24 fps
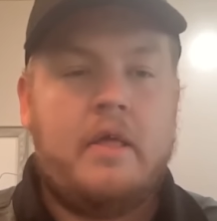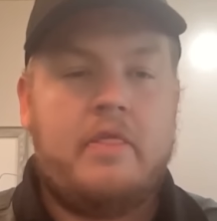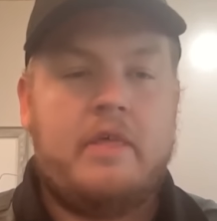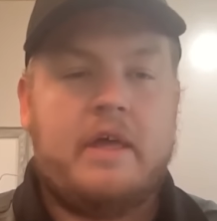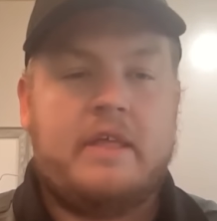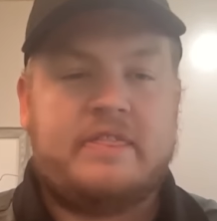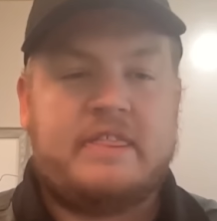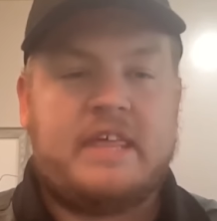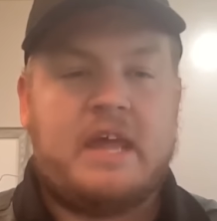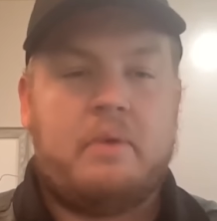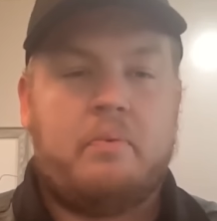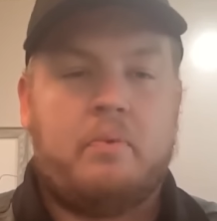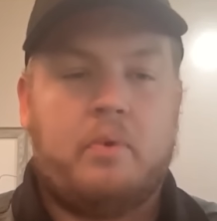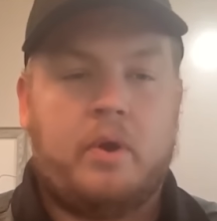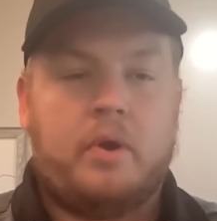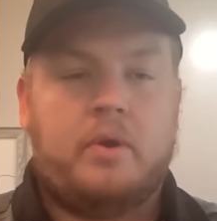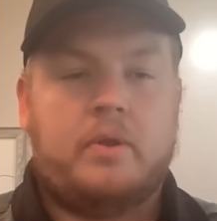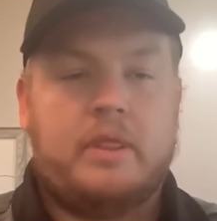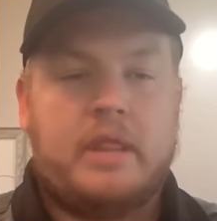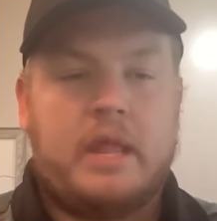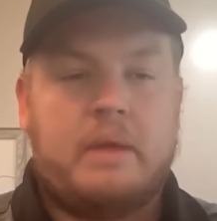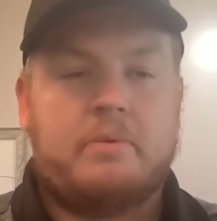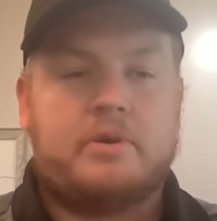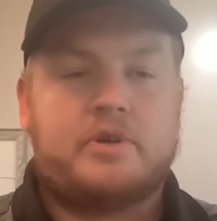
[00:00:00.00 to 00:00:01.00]
that they were
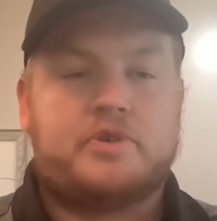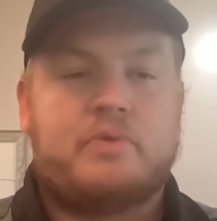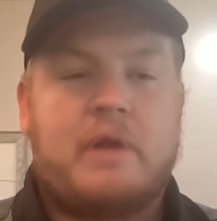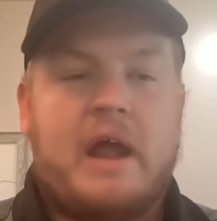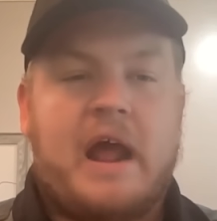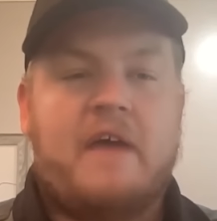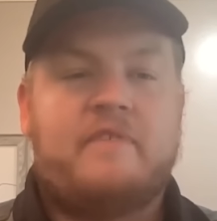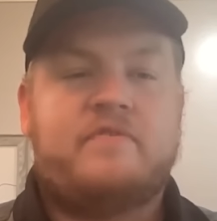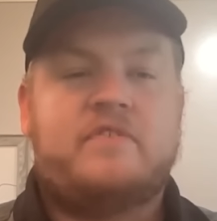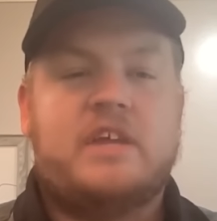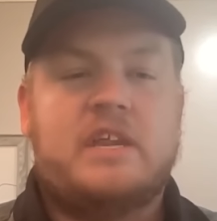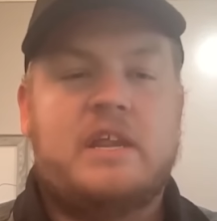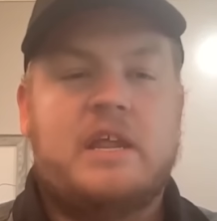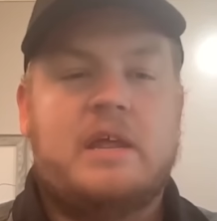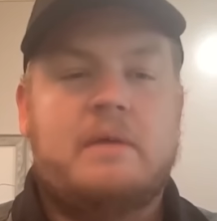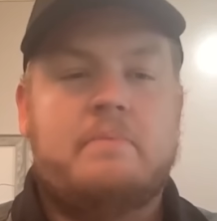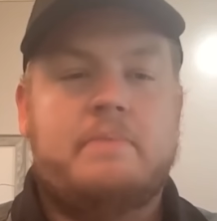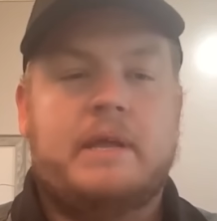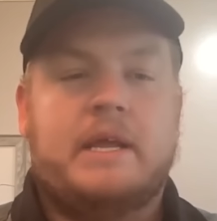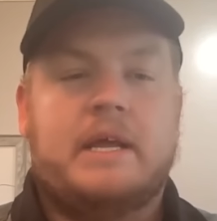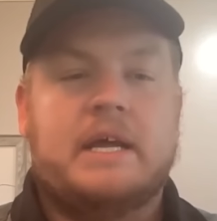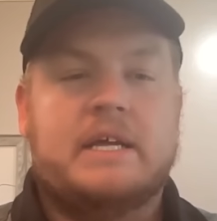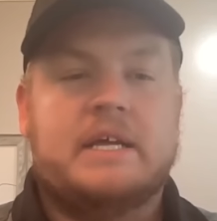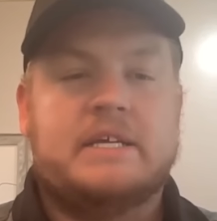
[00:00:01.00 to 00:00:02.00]
drafting him
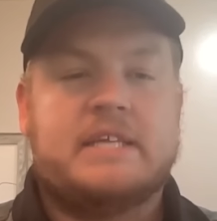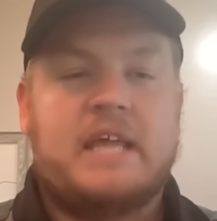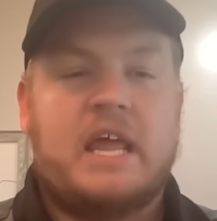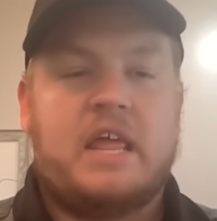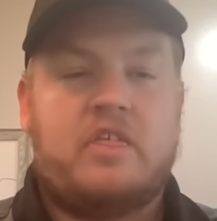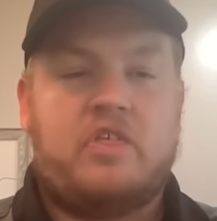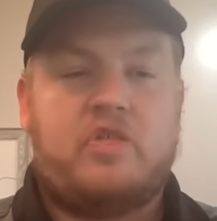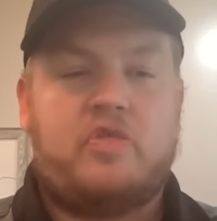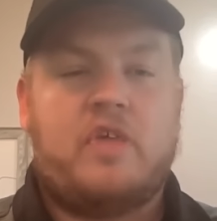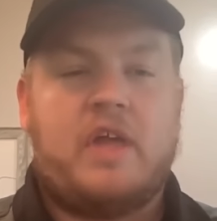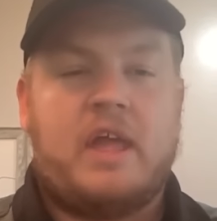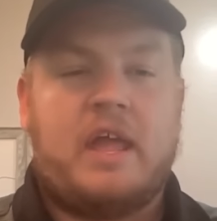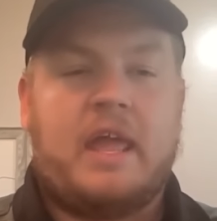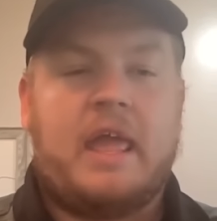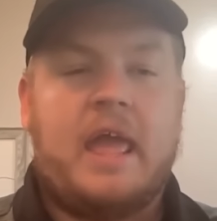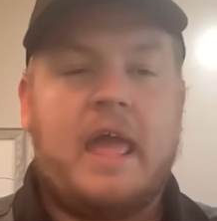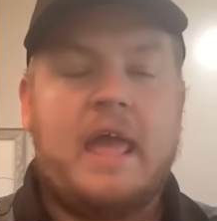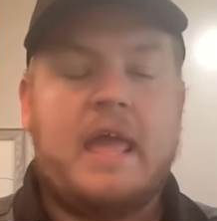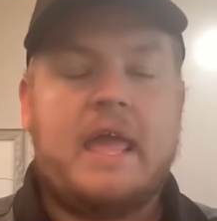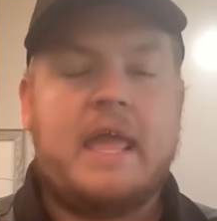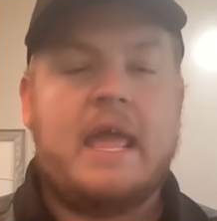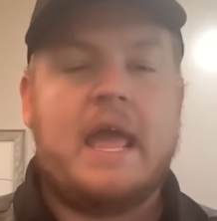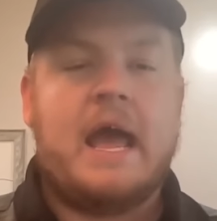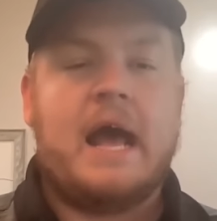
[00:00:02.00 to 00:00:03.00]
because they think
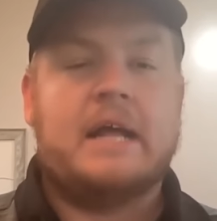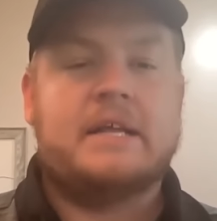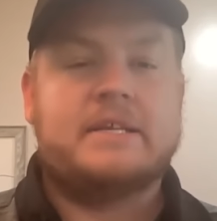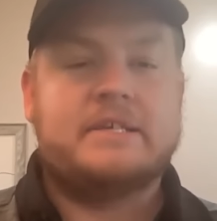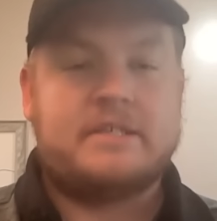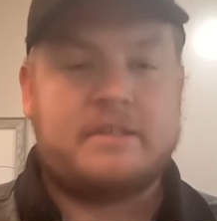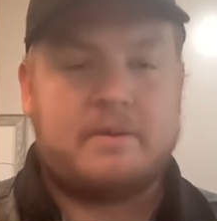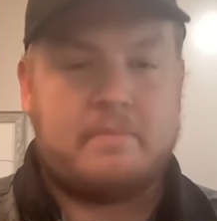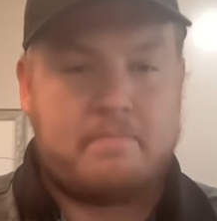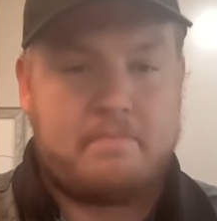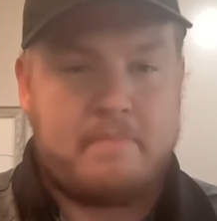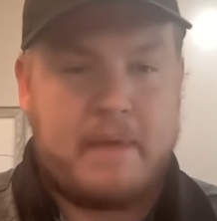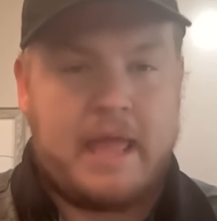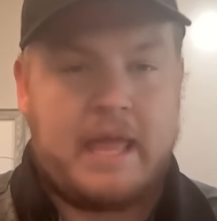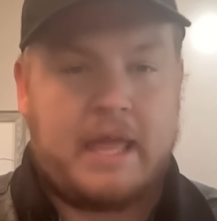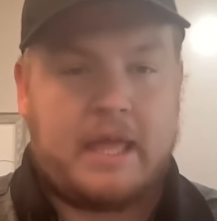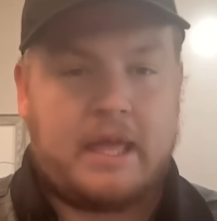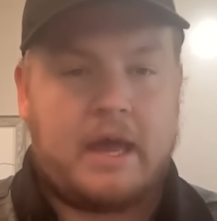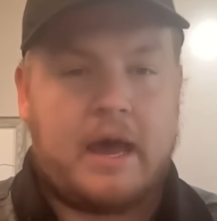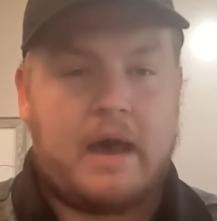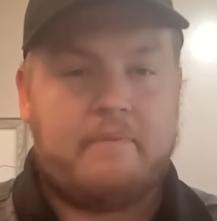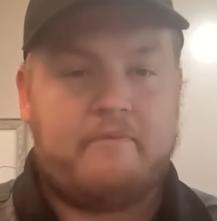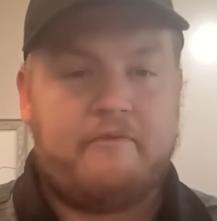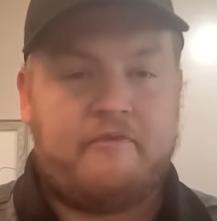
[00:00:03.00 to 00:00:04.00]
he has the
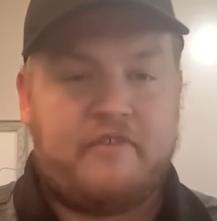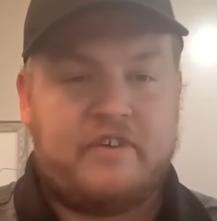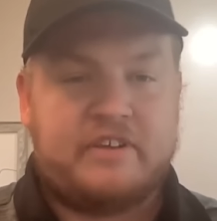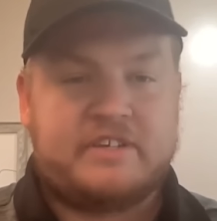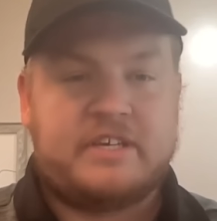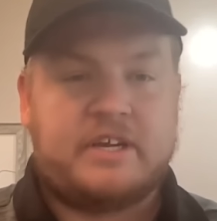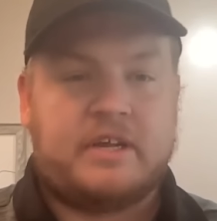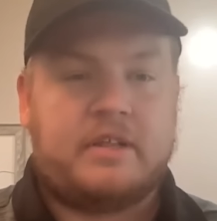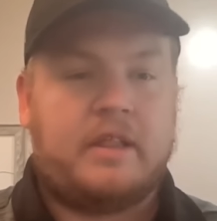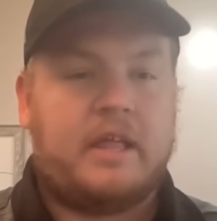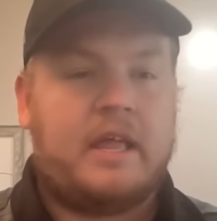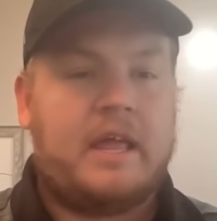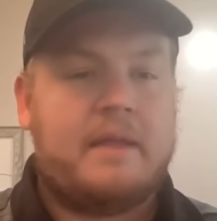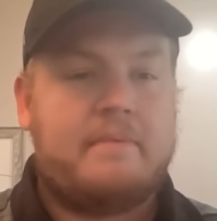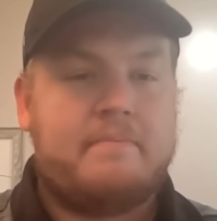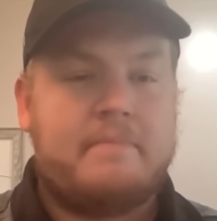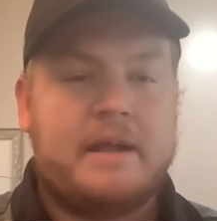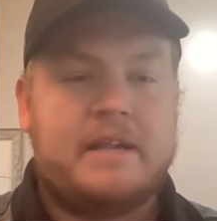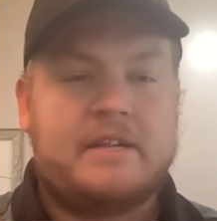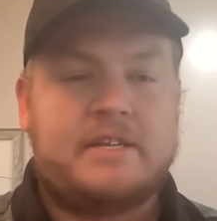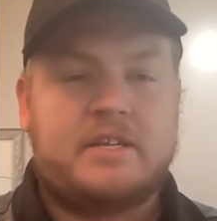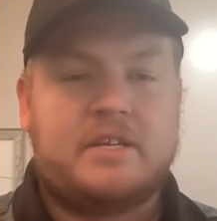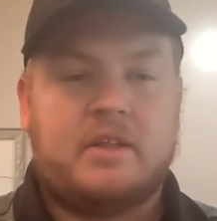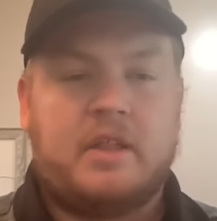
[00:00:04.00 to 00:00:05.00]
makeup physically and
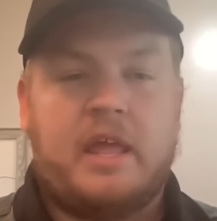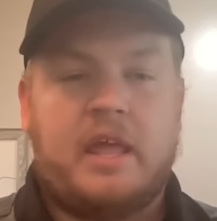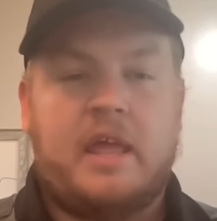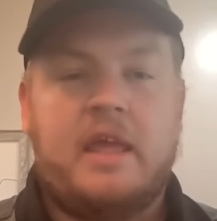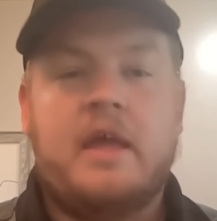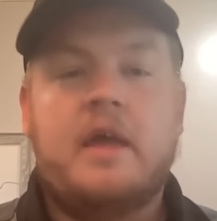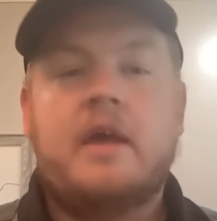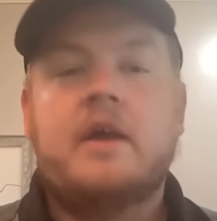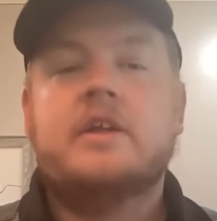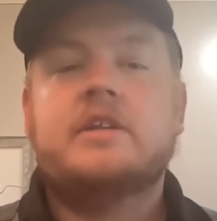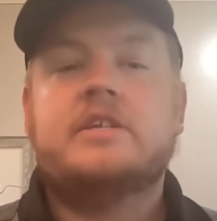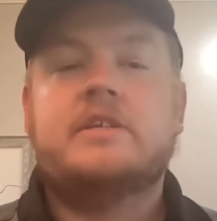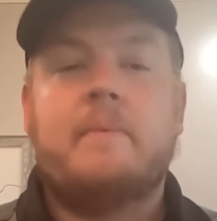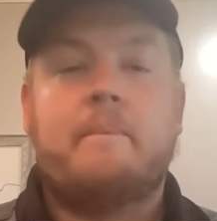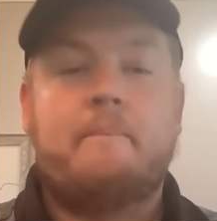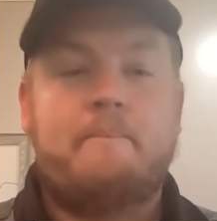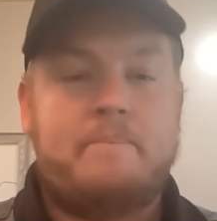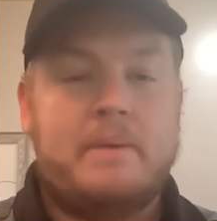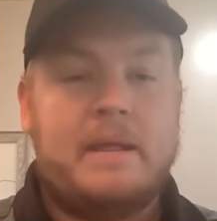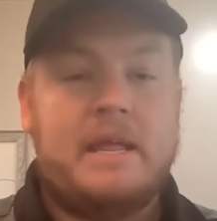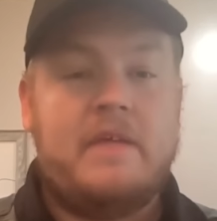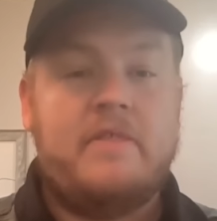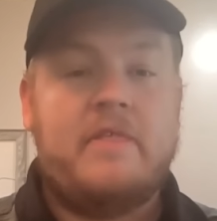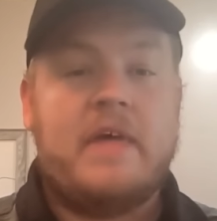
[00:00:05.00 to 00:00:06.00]
mentally to
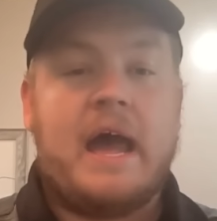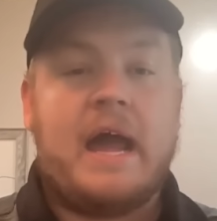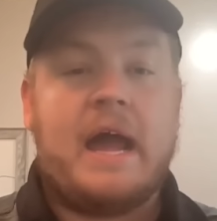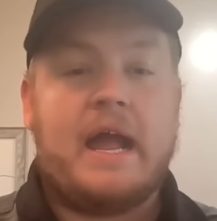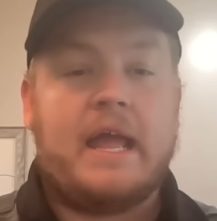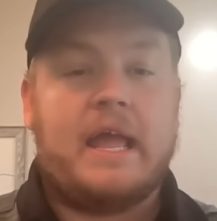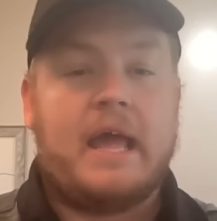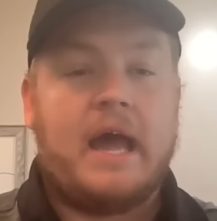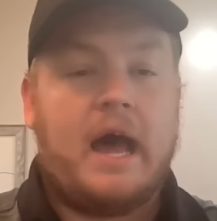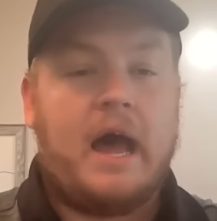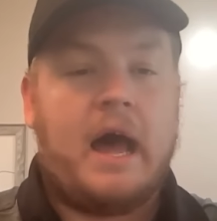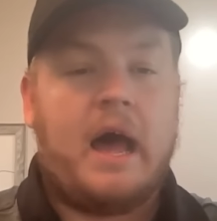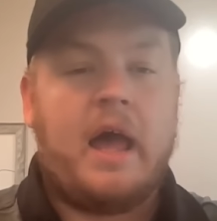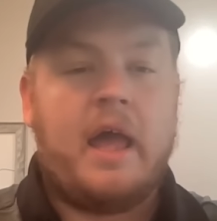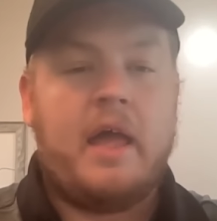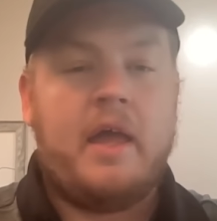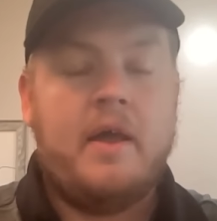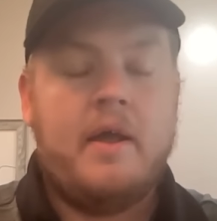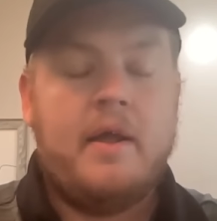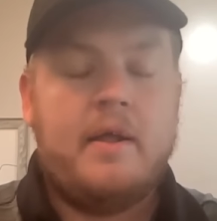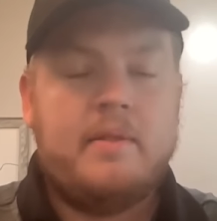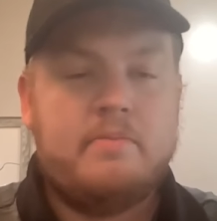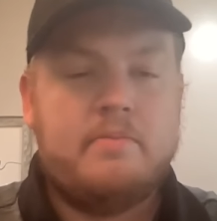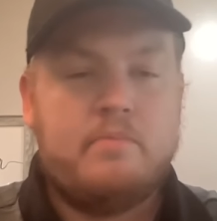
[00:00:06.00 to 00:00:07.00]
be that guy
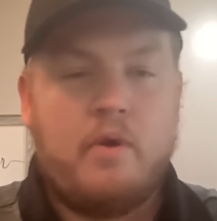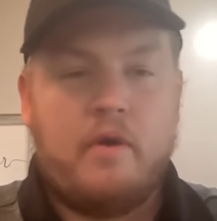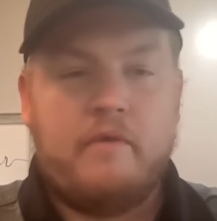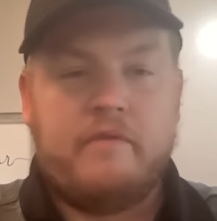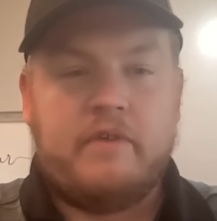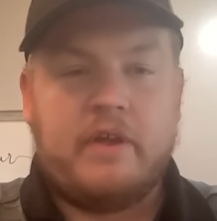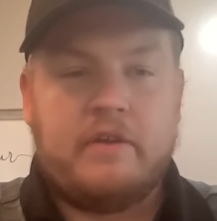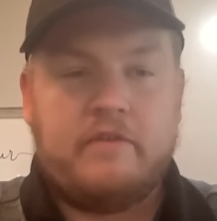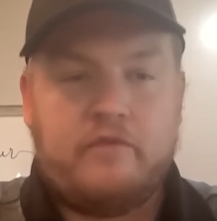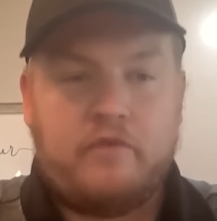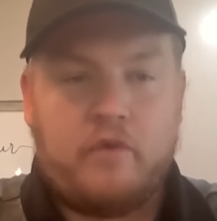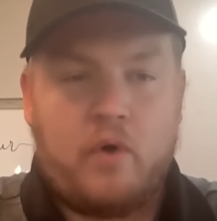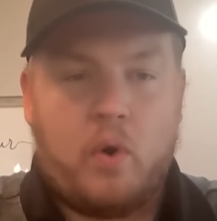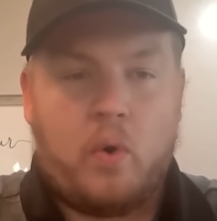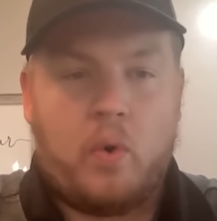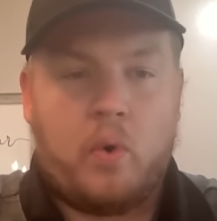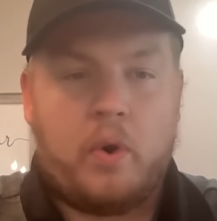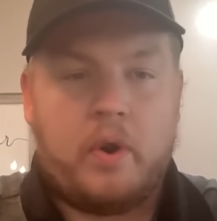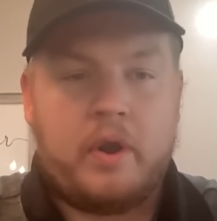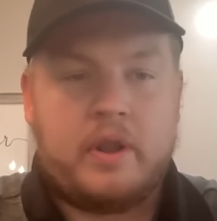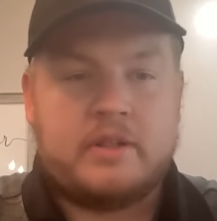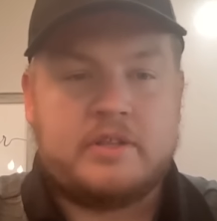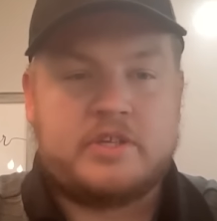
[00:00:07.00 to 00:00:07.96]
moving forward.